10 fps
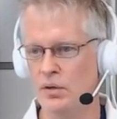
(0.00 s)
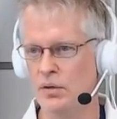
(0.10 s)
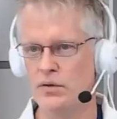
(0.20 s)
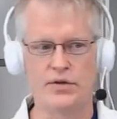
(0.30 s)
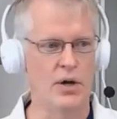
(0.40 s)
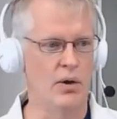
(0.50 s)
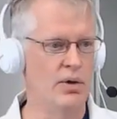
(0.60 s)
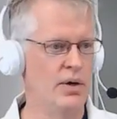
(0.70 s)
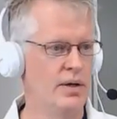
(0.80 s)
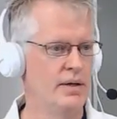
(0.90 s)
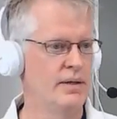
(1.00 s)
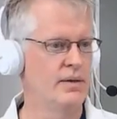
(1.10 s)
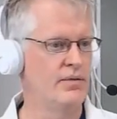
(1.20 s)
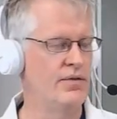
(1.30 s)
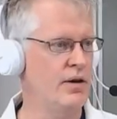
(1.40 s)
So,
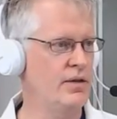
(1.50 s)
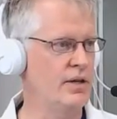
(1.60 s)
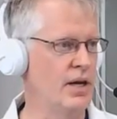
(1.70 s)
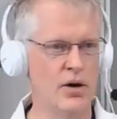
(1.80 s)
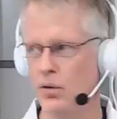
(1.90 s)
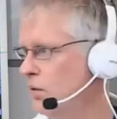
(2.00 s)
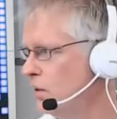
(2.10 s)
there you go.